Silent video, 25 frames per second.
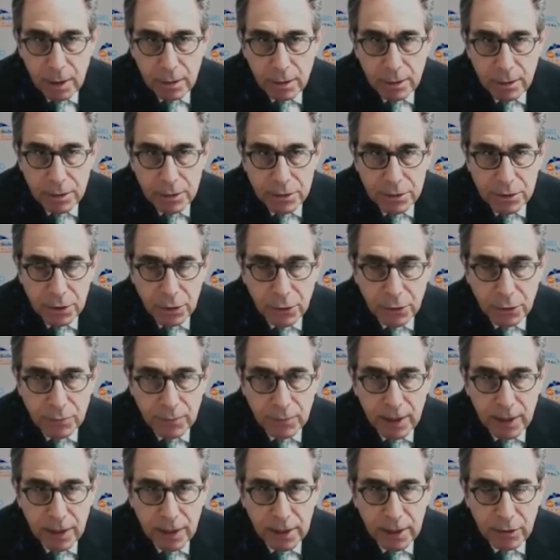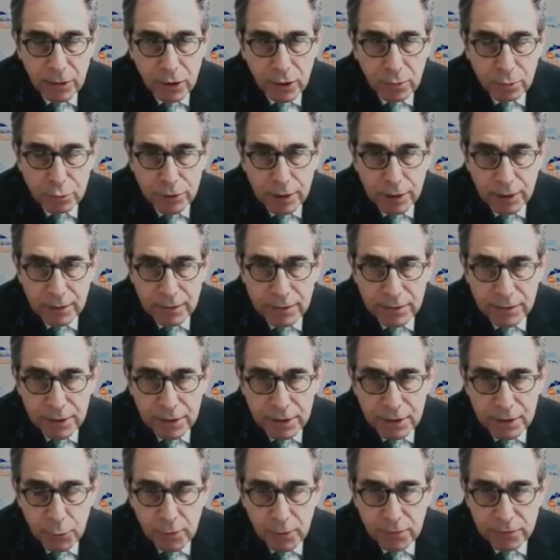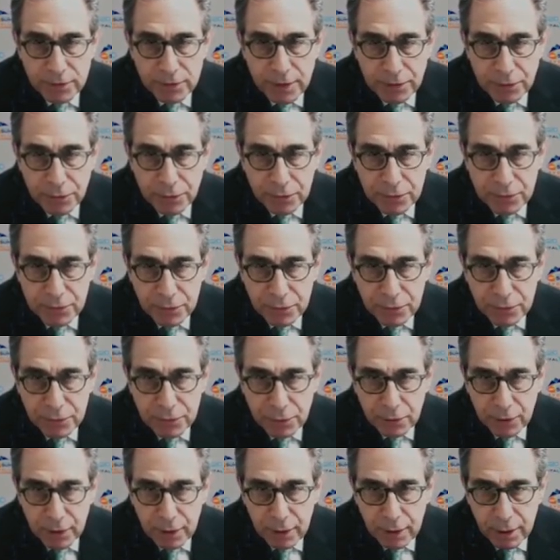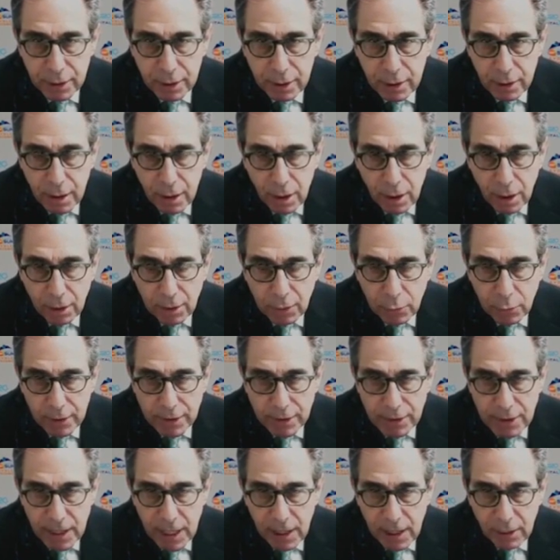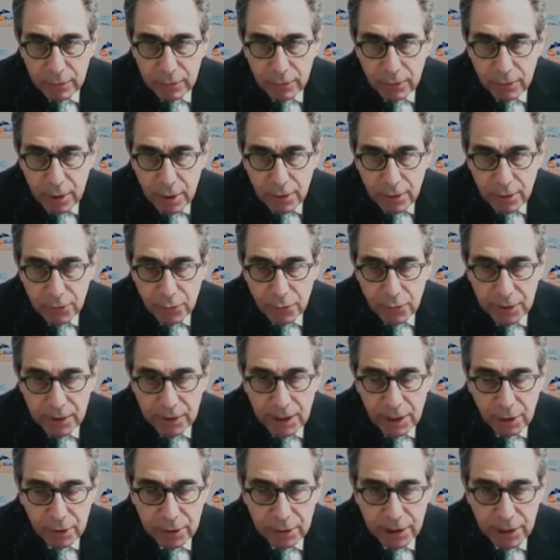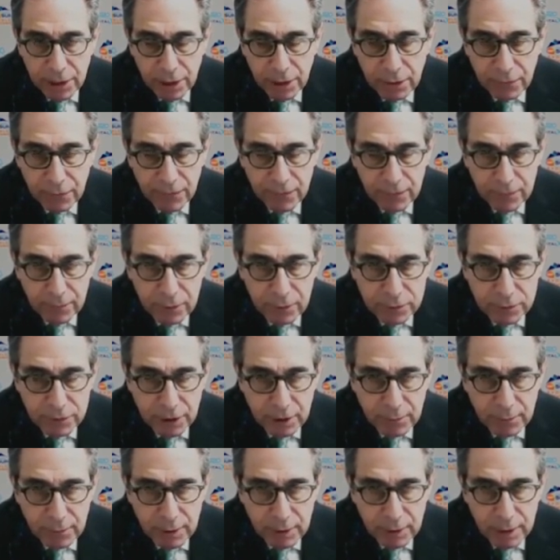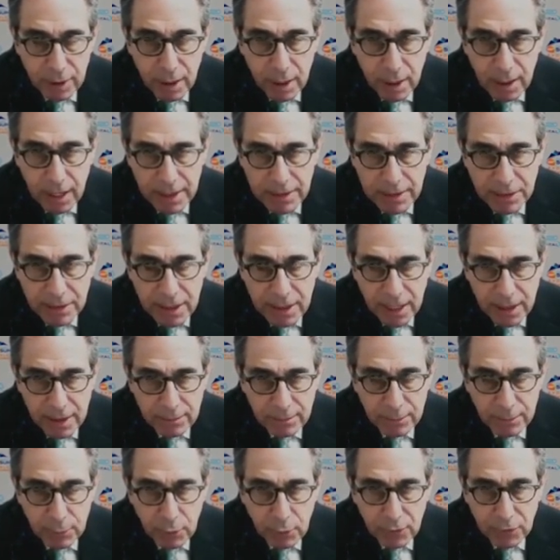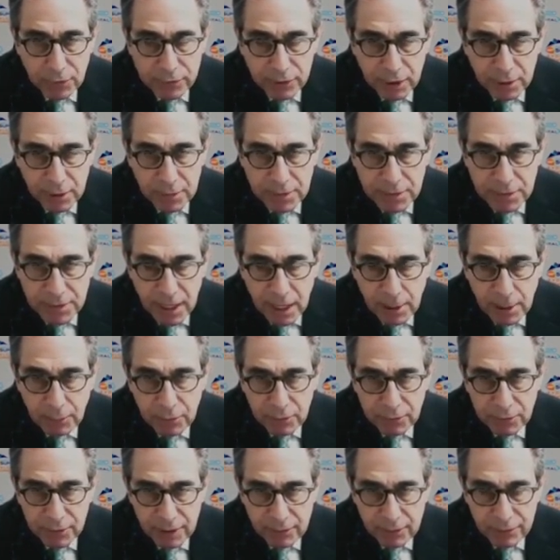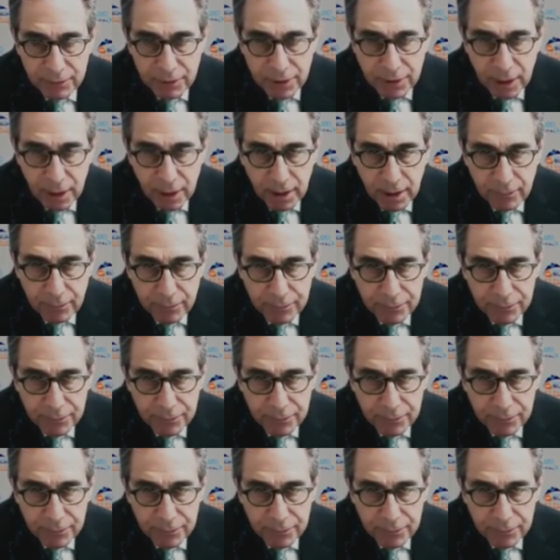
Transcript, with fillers: This shows making the oblique incision with electrosurgery all the way down through the calcaneofibular ligament. I tighten both ligaments almost every time.